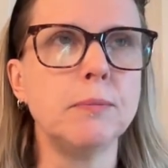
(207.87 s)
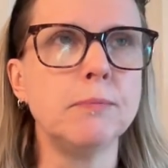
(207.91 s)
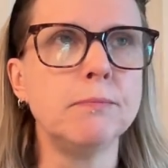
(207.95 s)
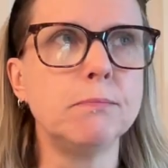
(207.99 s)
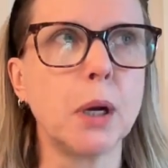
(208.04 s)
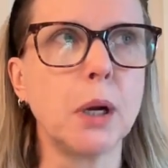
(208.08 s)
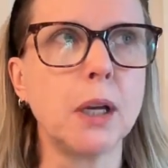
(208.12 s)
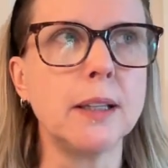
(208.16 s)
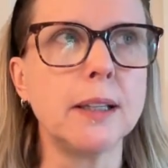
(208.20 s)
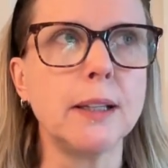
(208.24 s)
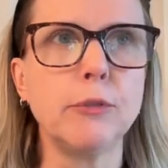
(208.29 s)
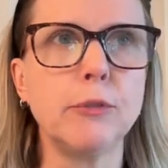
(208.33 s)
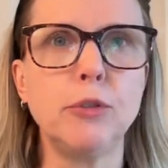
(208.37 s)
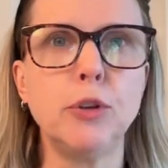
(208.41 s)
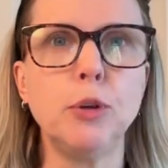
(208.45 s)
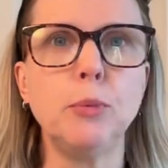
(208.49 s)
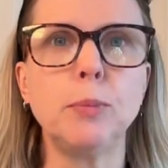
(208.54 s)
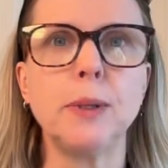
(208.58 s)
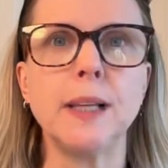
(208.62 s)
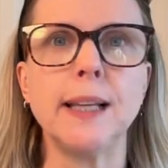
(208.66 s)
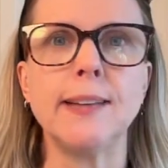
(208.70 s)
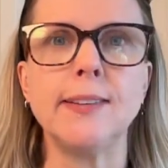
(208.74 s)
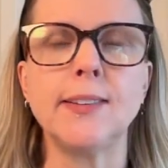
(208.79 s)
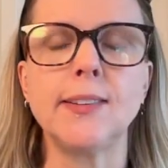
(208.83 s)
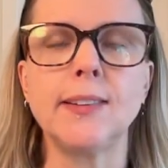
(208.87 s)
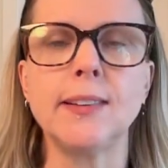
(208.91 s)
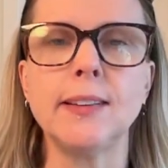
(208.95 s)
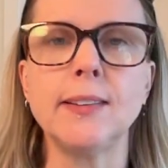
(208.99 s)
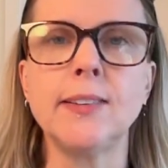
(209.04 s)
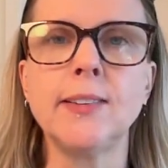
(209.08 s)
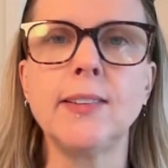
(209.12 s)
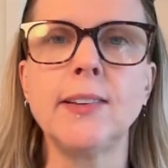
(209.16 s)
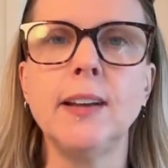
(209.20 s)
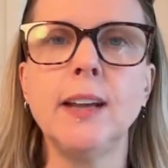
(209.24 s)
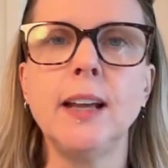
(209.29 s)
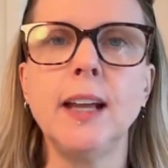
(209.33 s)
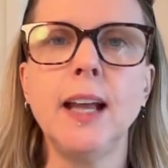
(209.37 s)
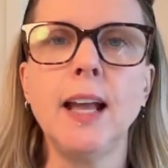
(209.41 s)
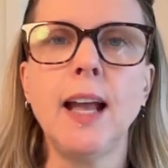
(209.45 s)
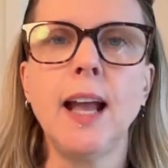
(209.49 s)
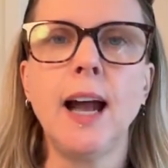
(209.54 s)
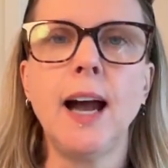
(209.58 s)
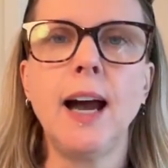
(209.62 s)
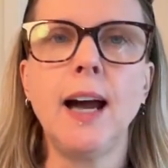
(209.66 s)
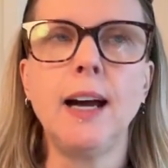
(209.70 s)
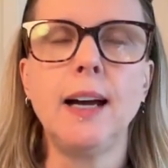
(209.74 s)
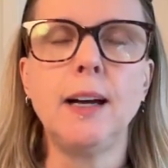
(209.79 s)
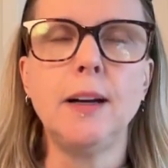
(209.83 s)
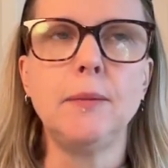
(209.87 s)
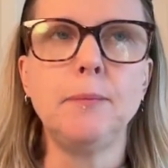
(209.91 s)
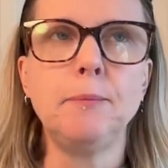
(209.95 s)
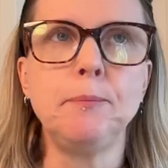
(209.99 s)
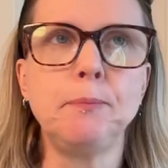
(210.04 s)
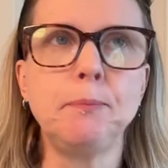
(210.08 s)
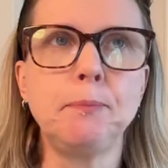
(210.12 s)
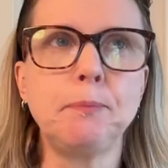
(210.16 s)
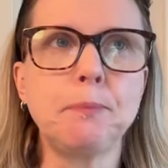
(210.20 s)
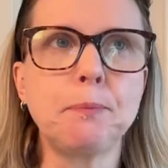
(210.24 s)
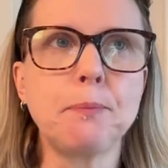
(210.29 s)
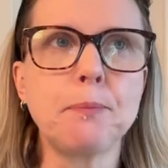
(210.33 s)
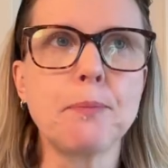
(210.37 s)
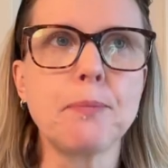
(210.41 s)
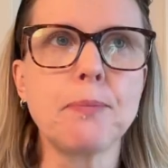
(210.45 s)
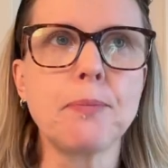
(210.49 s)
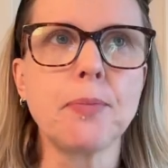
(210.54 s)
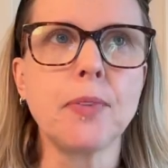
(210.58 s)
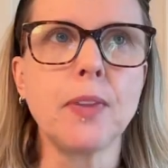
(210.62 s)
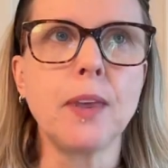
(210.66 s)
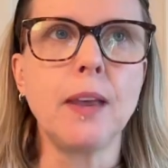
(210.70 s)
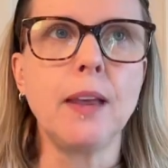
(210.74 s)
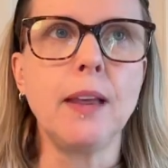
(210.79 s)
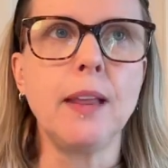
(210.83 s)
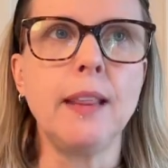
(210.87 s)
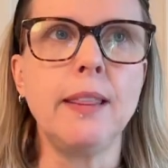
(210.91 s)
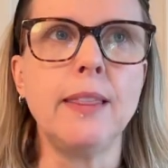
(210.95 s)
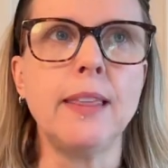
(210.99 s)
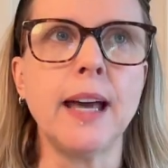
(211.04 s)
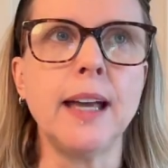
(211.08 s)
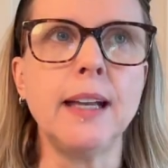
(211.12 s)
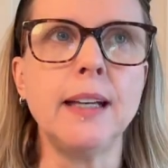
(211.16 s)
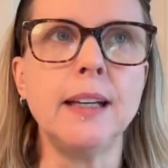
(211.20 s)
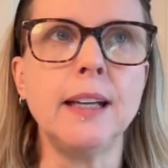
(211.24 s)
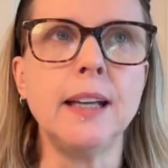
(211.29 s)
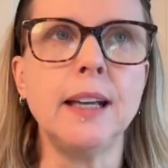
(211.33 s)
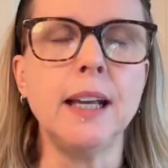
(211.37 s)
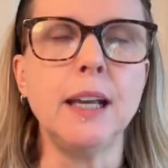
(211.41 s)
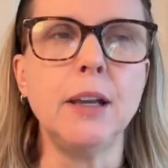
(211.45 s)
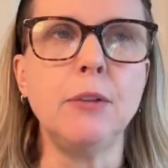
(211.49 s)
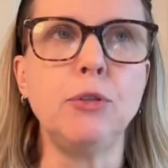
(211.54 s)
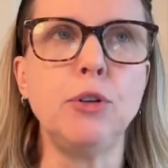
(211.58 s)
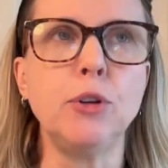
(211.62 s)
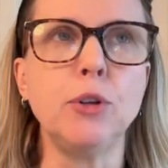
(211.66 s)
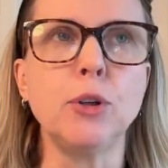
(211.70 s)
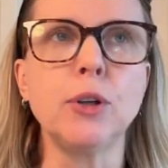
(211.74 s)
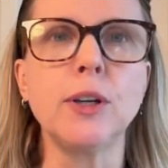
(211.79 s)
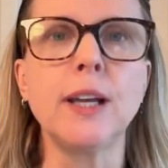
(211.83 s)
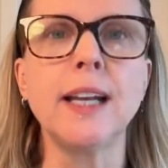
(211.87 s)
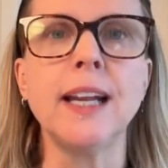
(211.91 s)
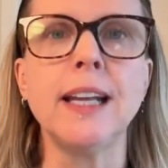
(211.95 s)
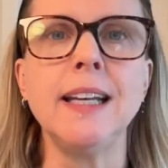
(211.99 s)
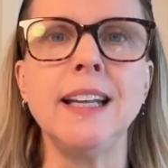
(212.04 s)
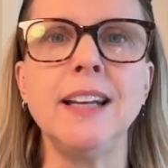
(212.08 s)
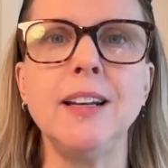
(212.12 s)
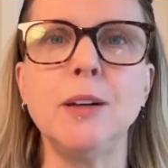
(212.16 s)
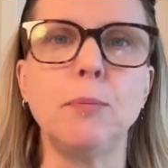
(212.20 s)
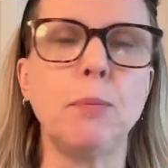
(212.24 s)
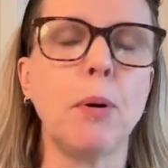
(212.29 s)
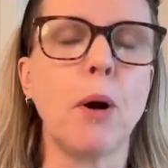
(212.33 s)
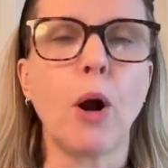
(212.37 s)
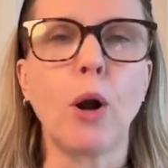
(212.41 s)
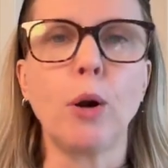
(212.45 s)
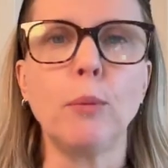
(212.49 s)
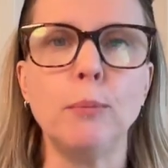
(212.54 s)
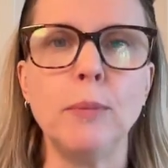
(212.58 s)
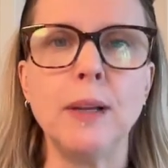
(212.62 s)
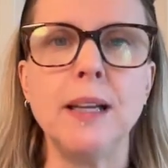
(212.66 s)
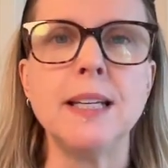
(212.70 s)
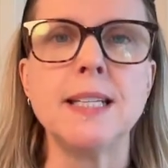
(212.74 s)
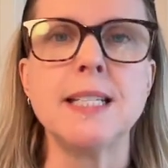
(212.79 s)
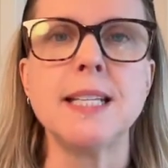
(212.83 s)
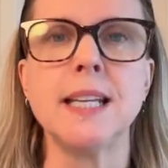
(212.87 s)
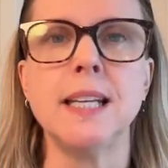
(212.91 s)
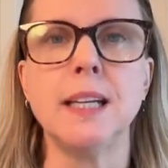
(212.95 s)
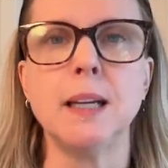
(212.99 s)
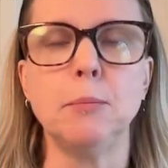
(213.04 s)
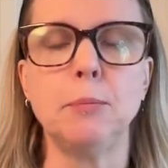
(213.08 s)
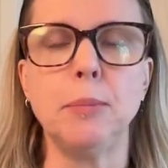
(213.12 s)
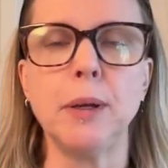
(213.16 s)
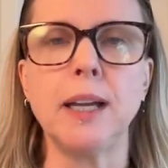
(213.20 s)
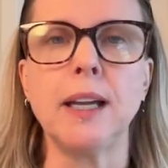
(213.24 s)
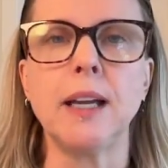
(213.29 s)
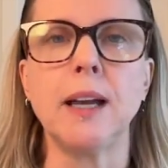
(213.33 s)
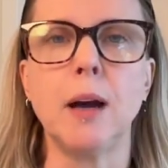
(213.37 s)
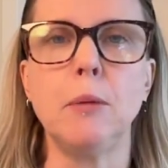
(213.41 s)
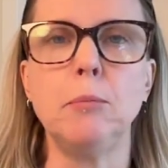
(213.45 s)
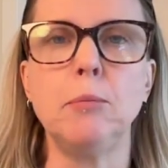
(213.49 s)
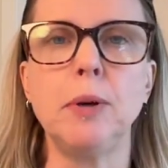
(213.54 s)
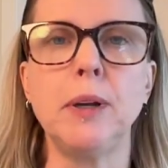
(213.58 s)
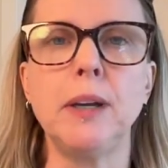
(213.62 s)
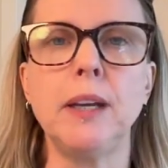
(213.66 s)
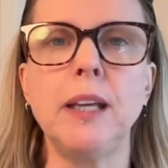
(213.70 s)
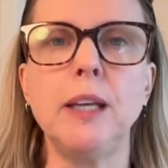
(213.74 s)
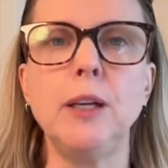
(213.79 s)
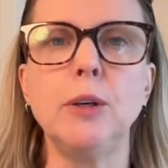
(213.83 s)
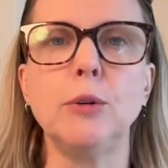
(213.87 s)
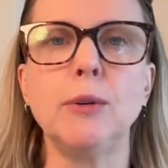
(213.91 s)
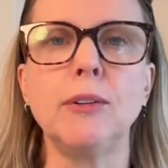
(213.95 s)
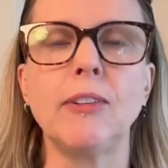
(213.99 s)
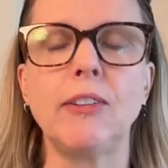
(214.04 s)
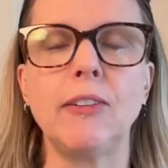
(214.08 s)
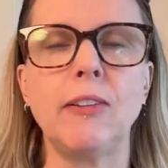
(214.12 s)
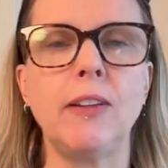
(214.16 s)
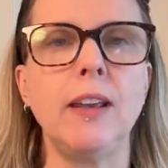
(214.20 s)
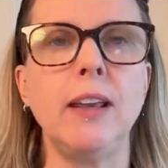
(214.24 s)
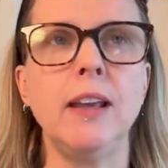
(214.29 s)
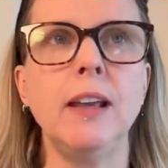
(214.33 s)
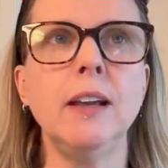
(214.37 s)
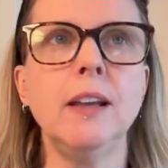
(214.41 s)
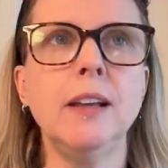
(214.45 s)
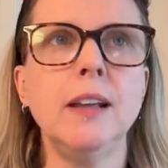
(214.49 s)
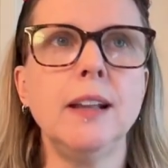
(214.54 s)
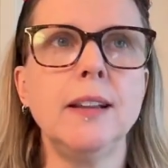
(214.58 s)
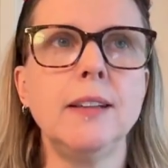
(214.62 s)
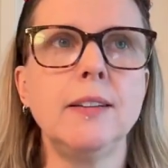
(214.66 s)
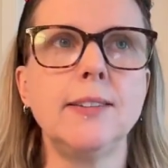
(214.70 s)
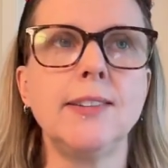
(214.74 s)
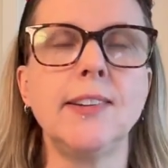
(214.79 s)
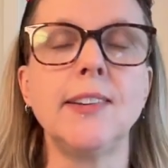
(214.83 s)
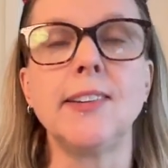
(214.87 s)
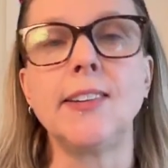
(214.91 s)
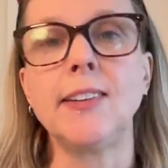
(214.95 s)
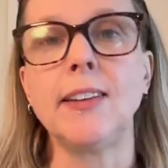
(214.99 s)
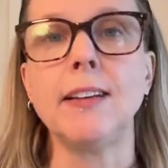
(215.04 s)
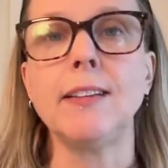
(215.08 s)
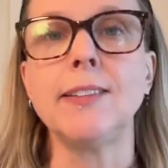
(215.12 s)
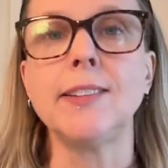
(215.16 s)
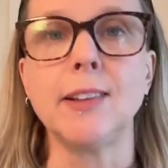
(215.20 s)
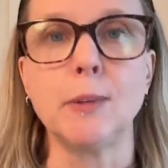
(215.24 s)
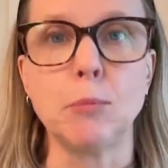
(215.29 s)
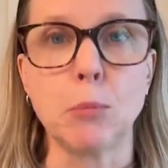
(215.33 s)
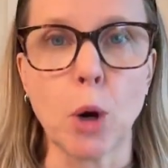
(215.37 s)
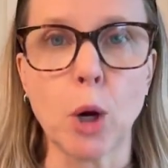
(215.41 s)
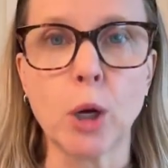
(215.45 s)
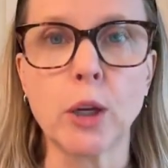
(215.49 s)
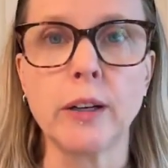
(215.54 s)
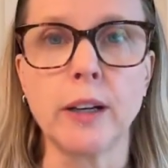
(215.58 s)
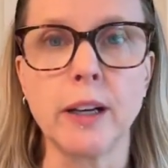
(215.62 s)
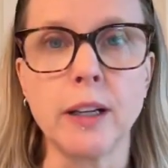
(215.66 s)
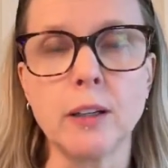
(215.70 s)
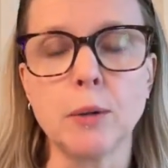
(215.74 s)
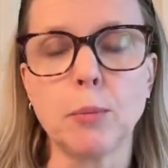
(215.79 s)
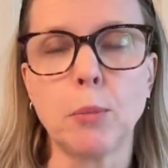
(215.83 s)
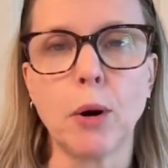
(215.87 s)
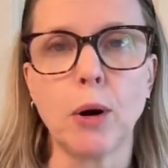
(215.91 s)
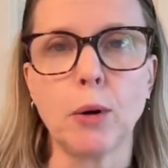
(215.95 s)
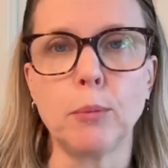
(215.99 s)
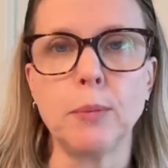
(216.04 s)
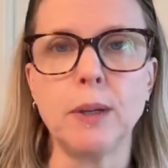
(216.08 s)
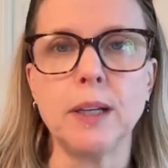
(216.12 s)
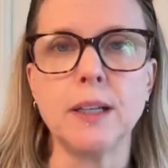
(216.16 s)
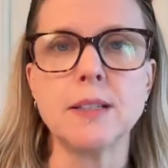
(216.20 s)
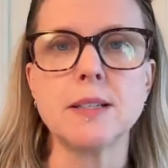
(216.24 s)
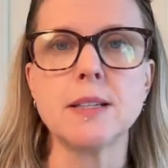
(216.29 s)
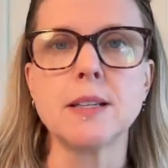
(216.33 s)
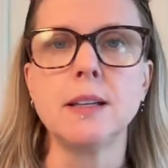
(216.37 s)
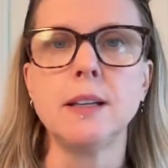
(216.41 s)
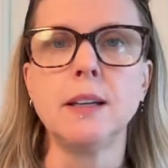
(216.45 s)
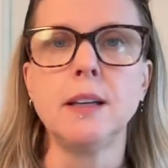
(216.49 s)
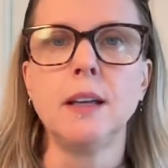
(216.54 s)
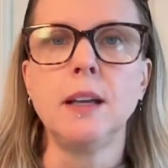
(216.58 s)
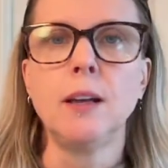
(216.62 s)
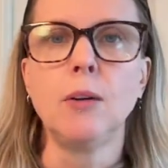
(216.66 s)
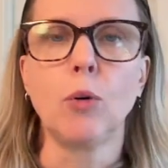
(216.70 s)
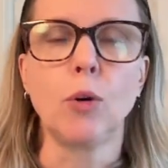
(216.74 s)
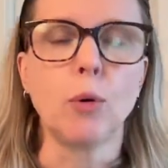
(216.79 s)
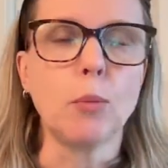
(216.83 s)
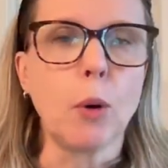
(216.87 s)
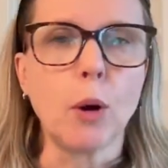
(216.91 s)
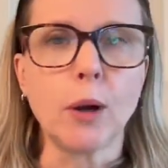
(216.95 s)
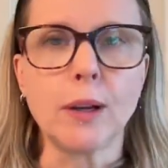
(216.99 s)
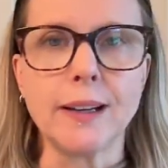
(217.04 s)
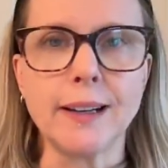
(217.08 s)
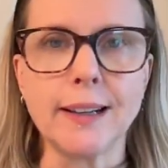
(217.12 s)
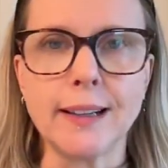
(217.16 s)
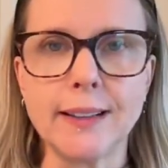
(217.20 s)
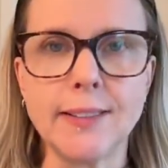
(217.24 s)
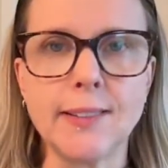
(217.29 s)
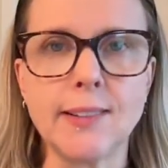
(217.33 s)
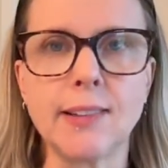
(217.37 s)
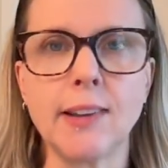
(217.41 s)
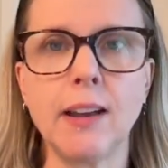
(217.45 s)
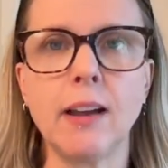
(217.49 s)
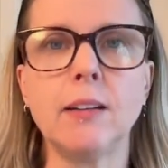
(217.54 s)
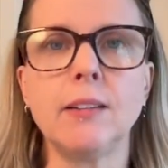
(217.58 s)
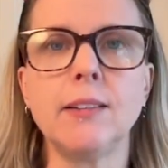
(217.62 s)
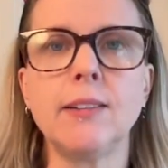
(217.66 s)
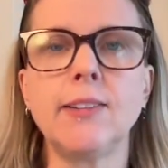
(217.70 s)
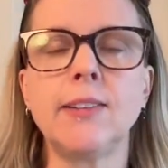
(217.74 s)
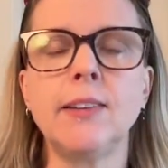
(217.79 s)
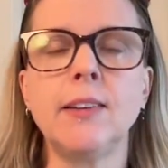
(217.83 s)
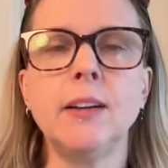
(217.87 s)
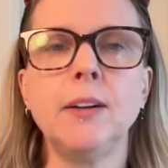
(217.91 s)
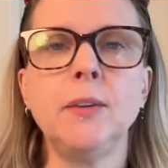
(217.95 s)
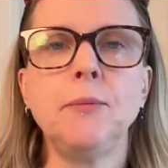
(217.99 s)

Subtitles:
probably a few places, that if you look at any department in a big company, you'll see there's a sales and marketing department or marketing and sales.